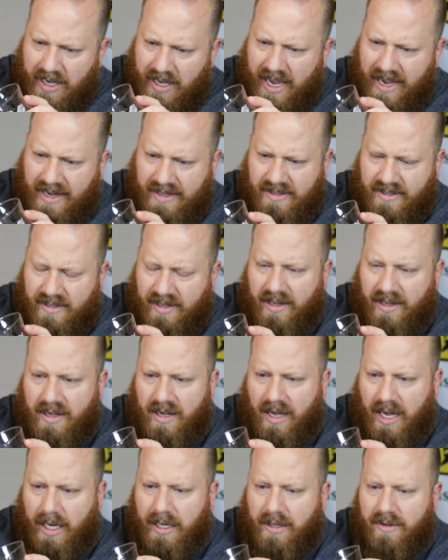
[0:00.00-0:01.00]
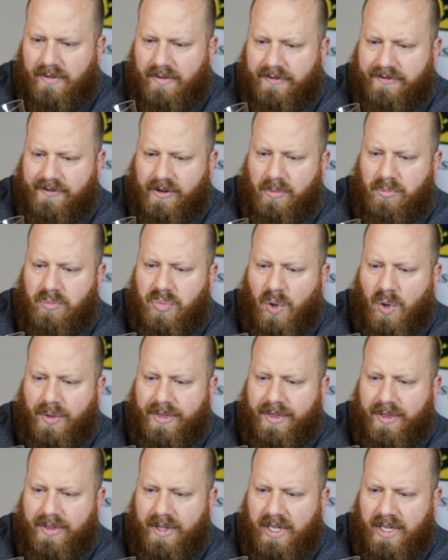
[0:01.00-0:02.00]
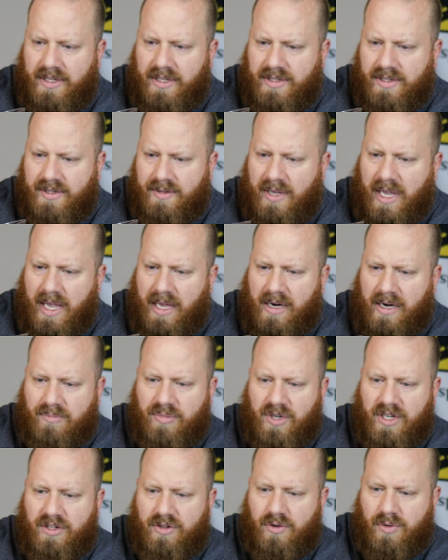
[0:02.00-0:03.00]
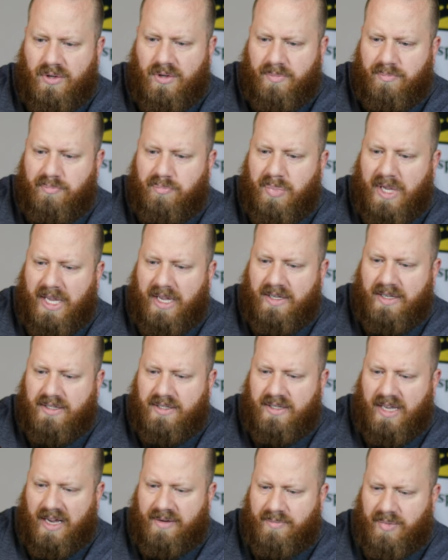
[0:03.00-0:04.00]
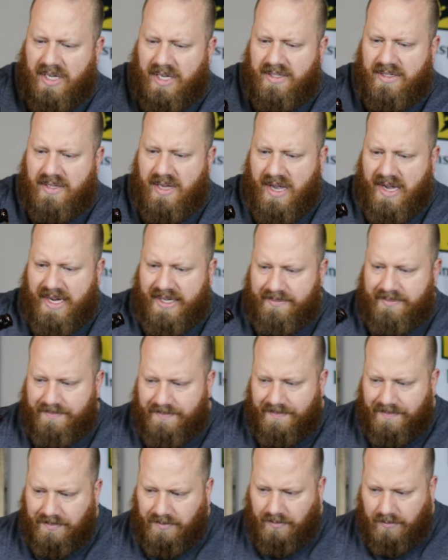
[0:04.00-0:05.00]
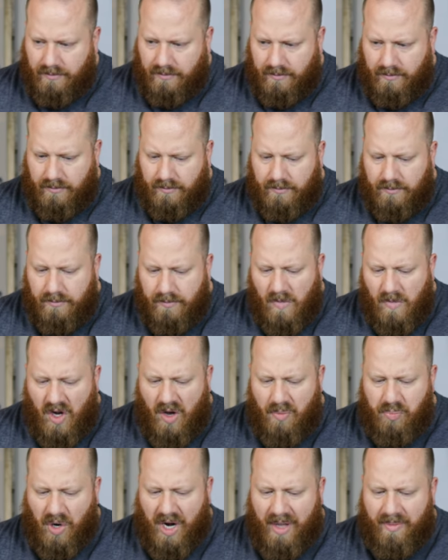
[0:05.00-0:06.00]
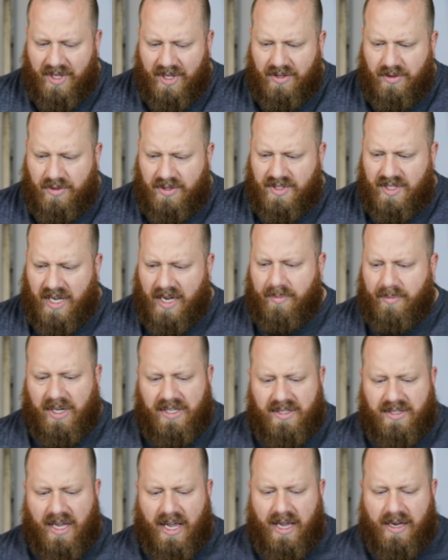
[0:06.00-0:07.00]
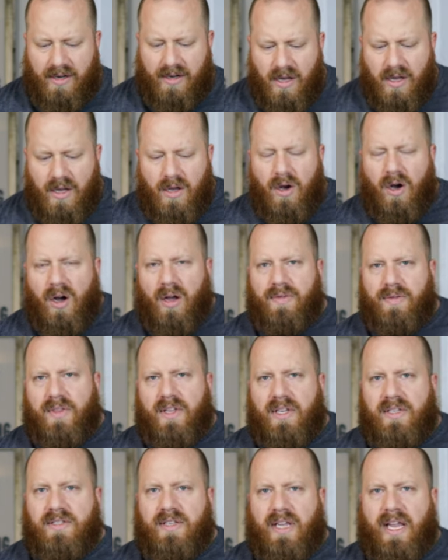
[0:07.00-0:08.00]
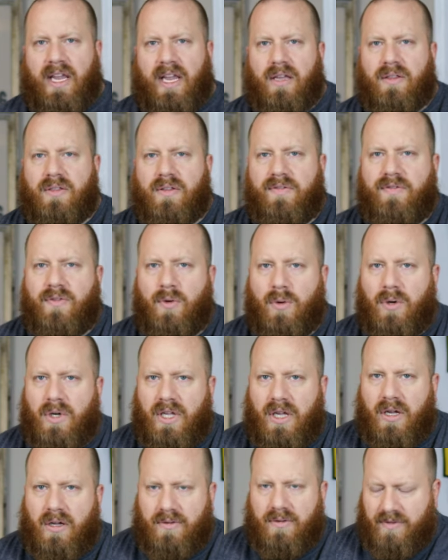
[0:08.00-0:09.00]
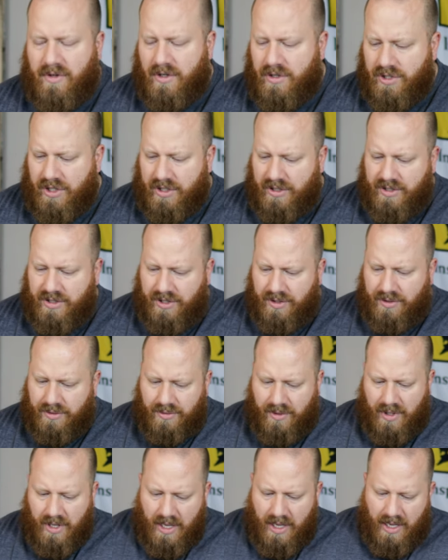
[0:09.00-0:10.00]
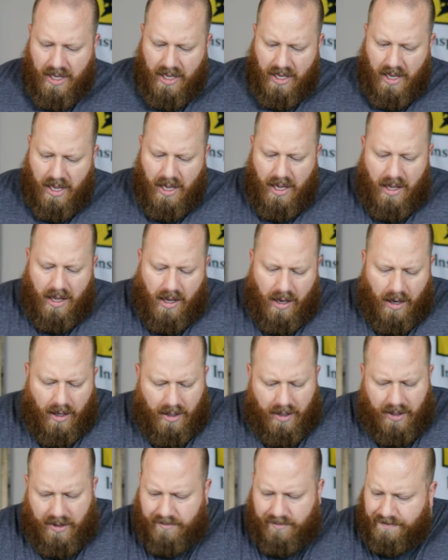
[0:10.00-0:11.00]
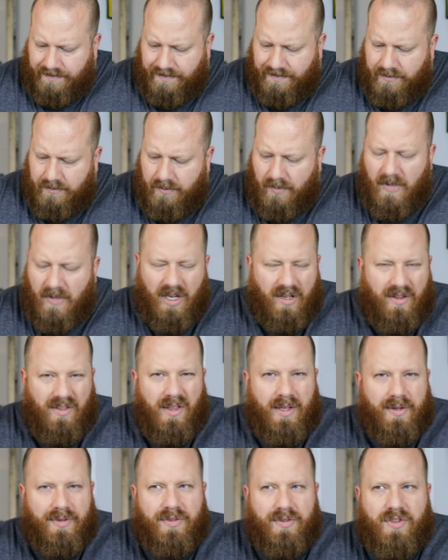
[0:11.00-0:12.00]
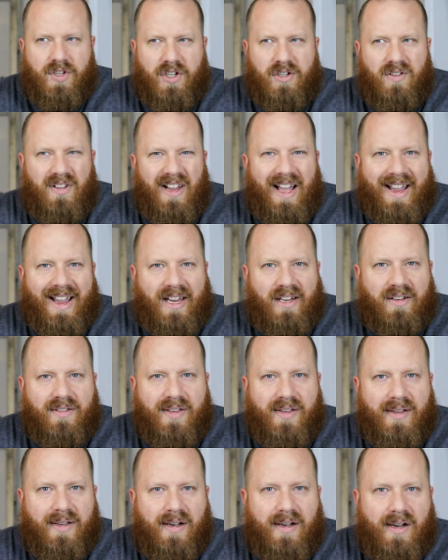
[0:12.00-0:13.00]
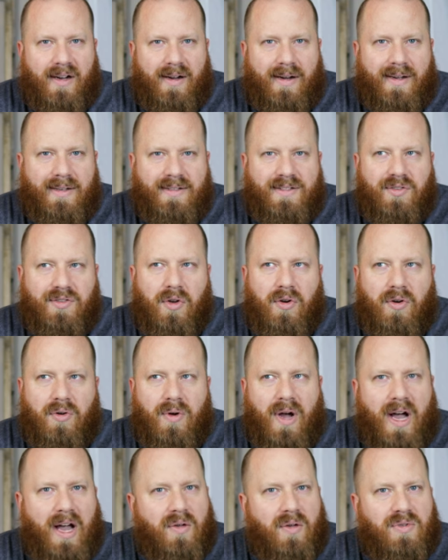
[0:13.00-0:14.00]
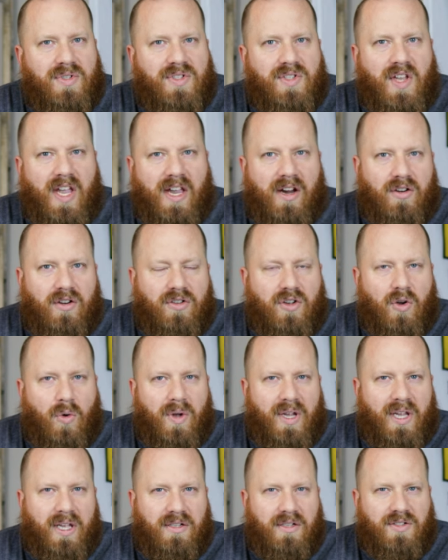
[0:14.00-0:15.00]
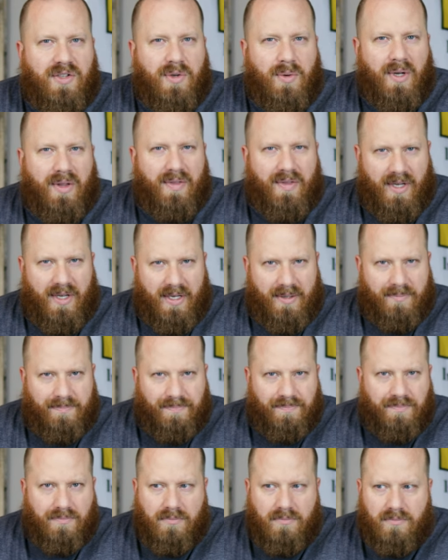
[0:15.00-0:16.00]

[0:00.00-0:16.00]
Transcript: Yeah, see, I from both of these, and I'm going to do a big side-by-side. I'll probably do a side-by-side on this and the forty ounce version, too. Um, they're light, uh, so I was scared going into it that